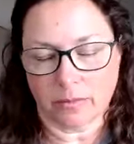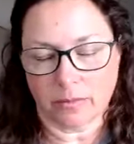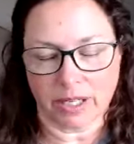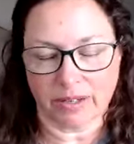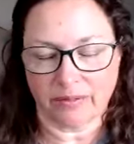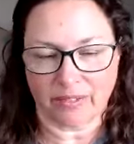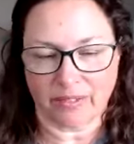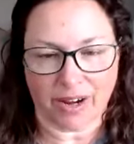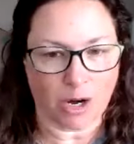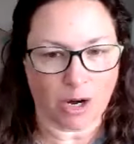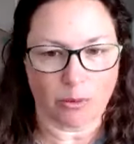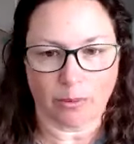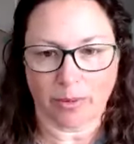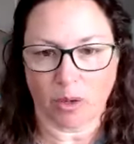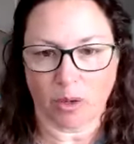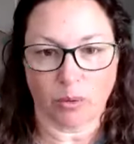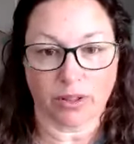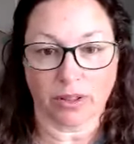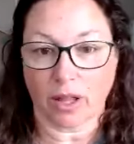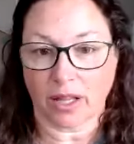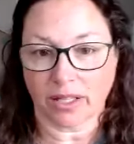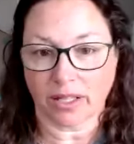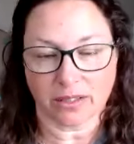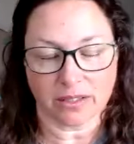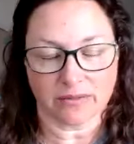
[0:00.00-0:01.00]
environment
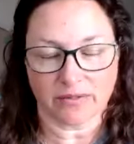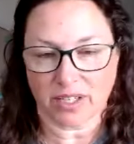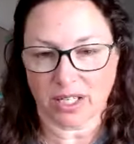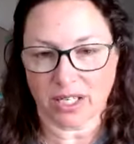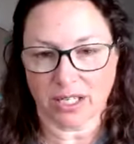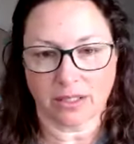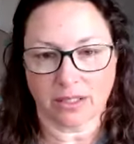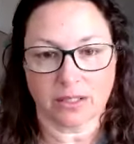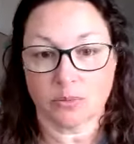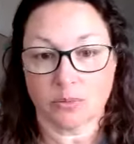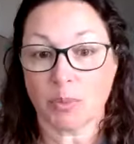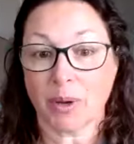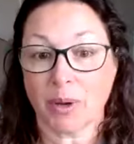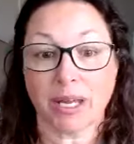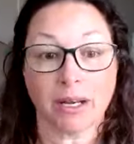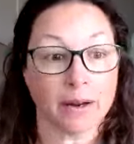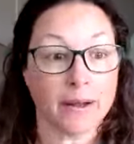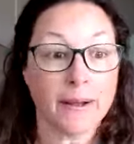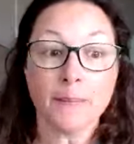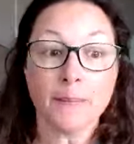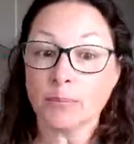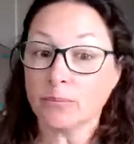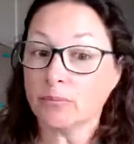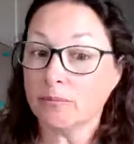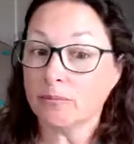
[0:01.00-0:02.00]
with lots of kids. But
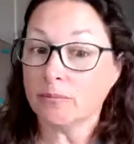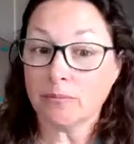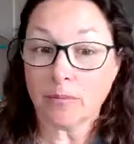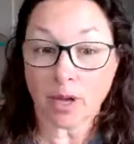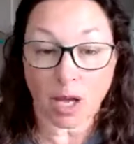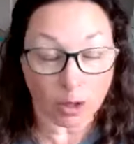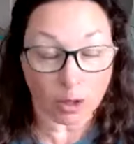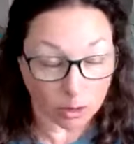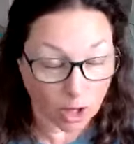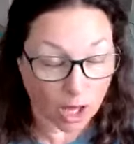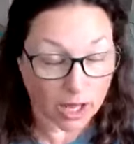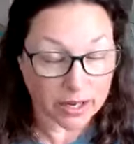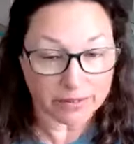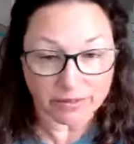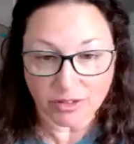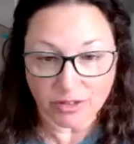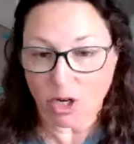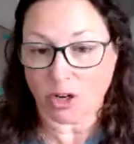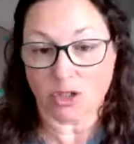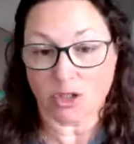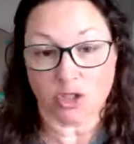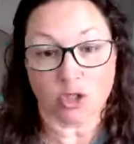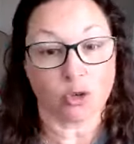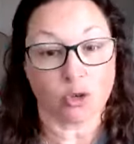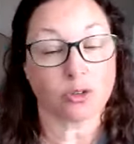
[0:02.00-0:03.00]
a lot of
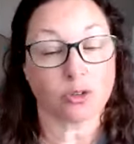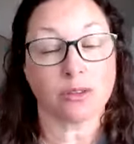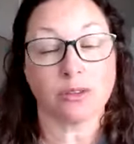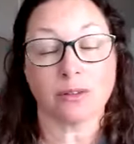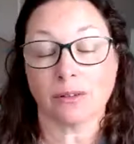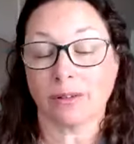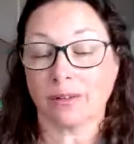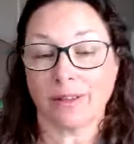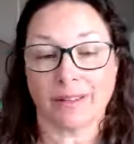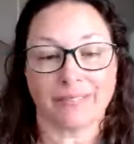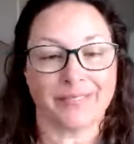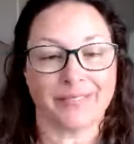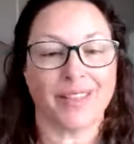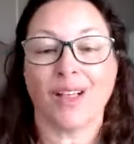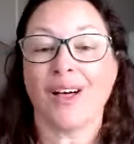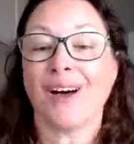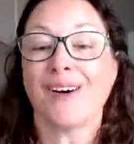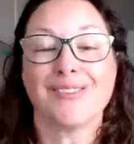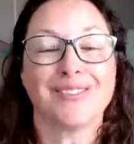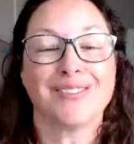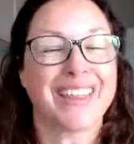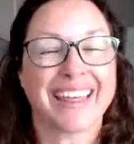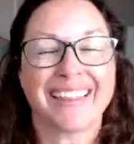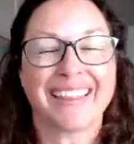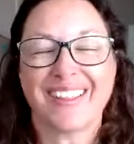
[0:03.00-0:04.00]
dogs
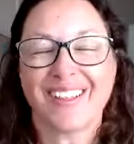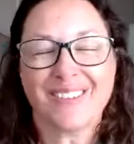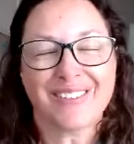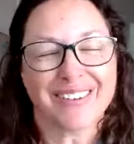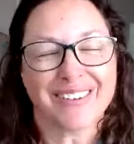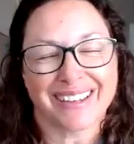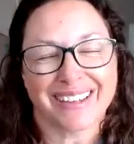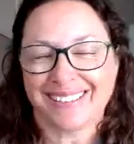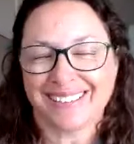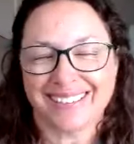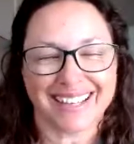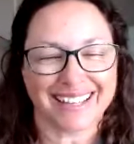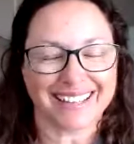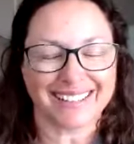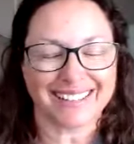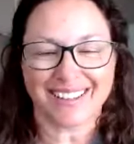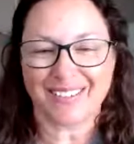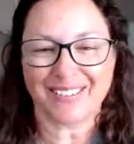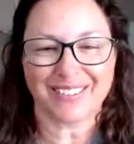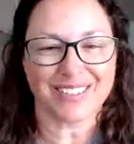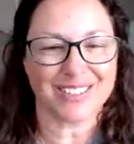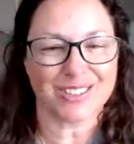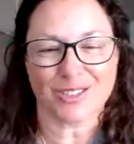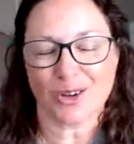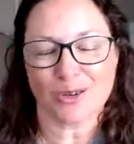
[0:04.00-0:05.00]
they love it. They
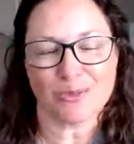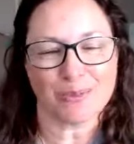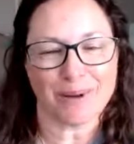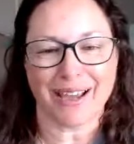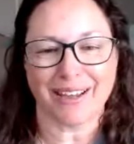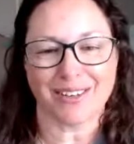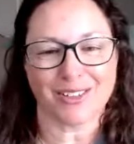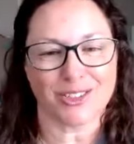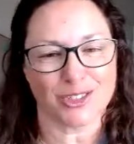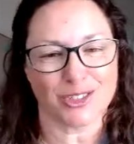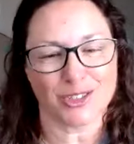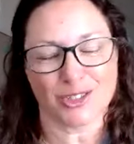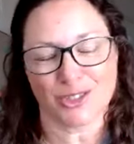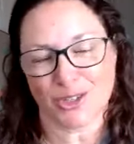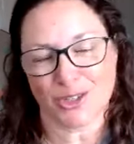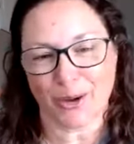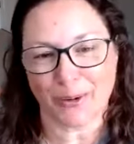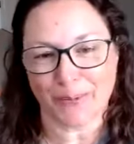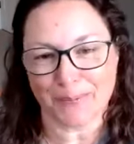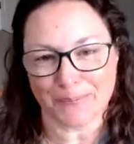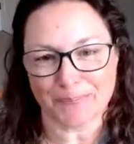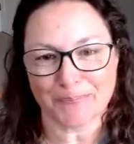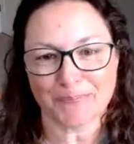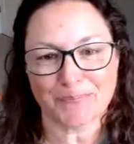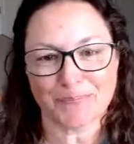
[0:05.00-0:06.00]
love it so much.
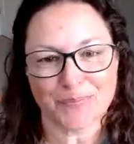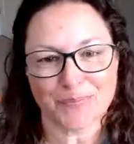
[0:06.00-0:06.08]
So,